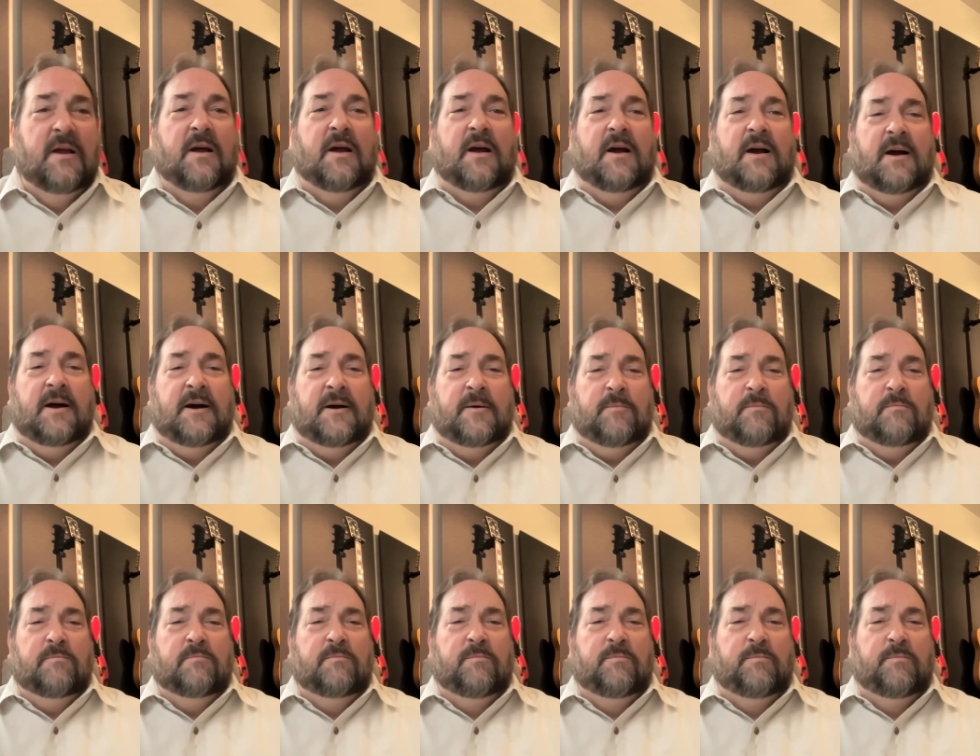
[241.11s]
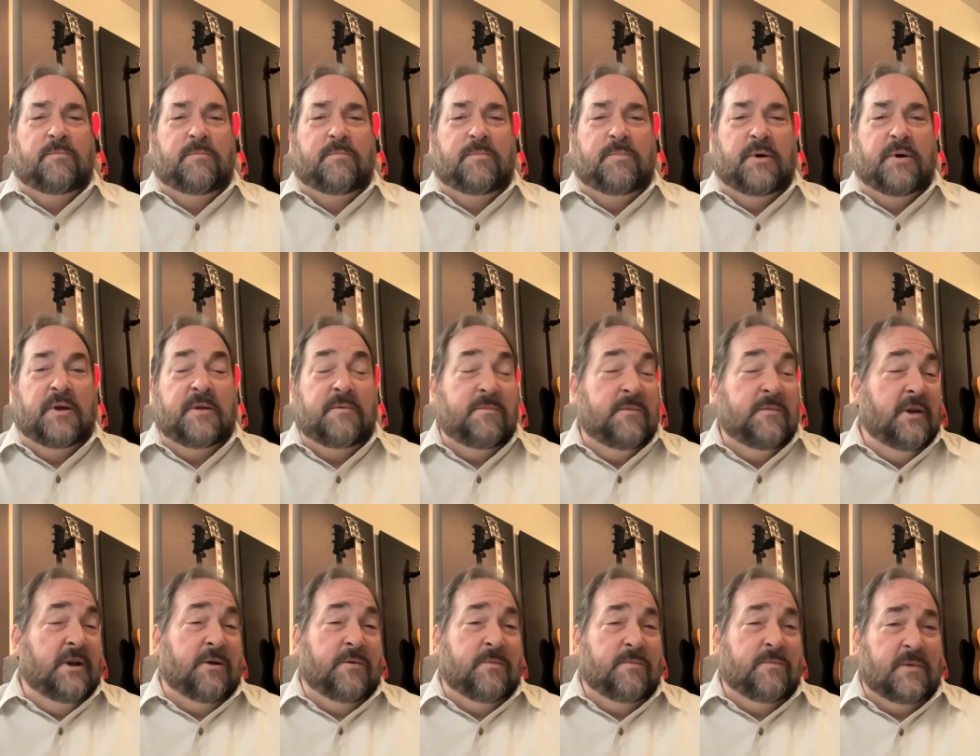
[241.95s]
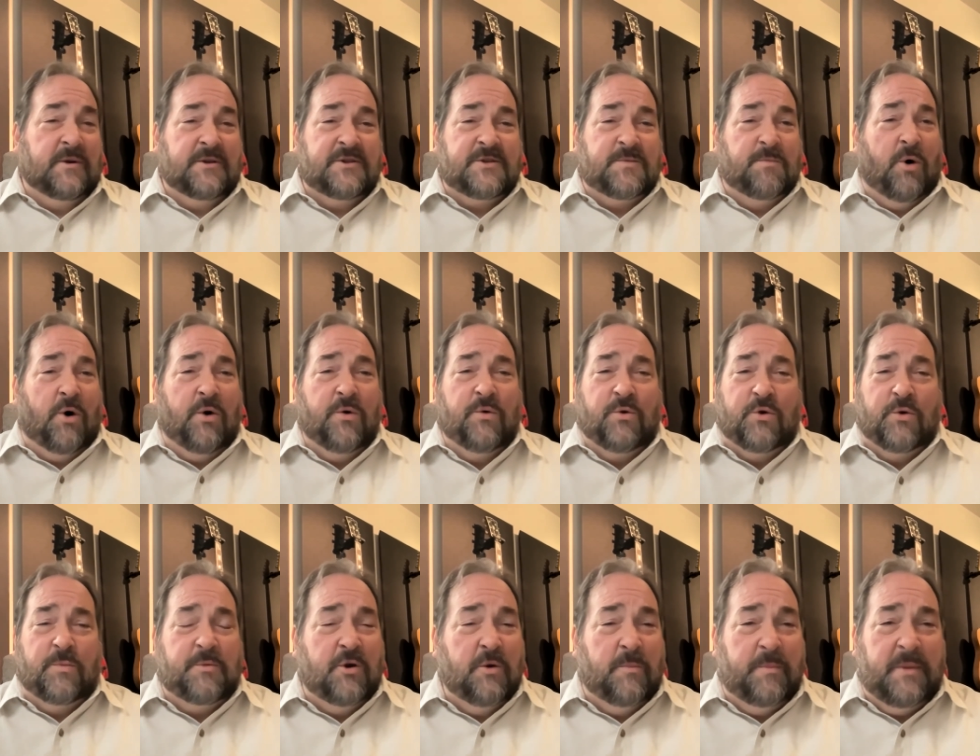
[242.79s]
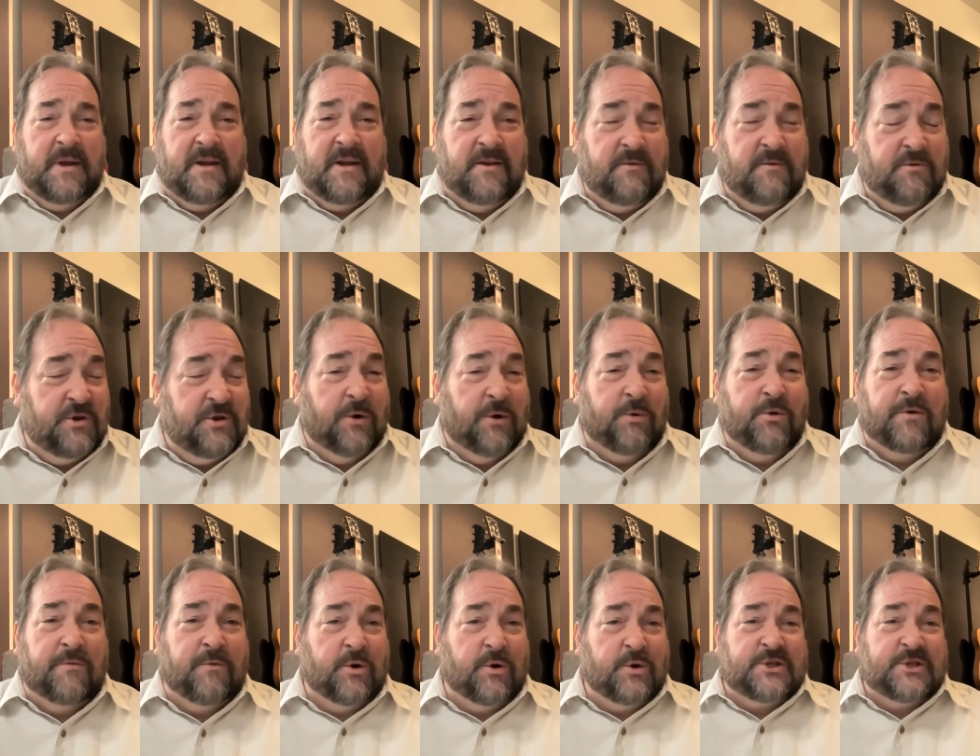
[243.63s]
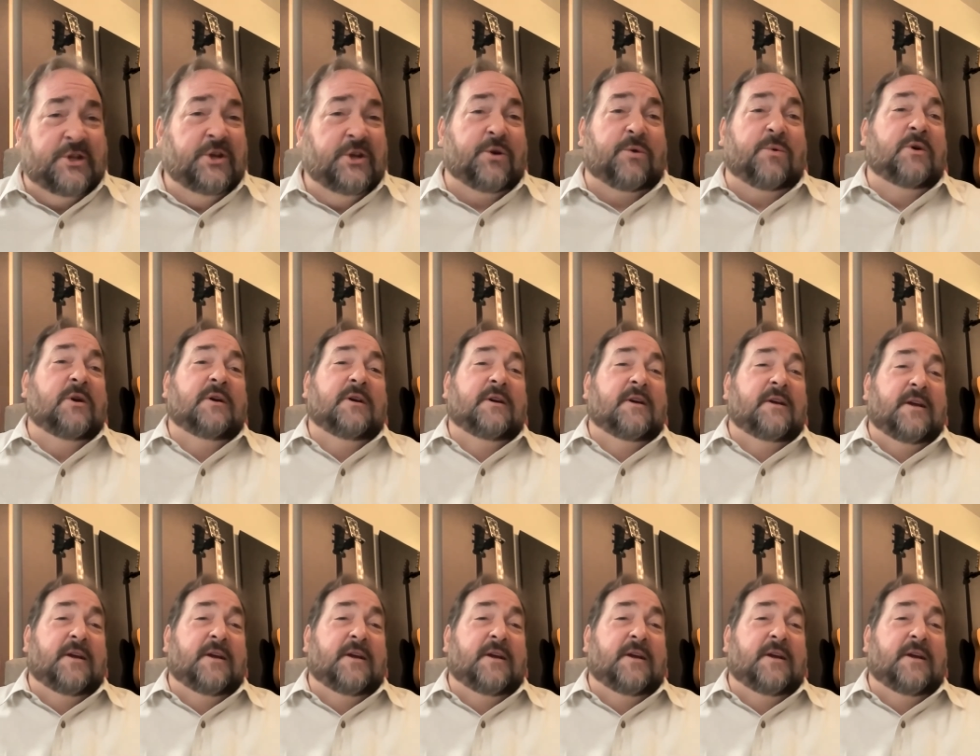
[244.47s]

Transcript: Um, but you know, a small group could be geo-diverse too.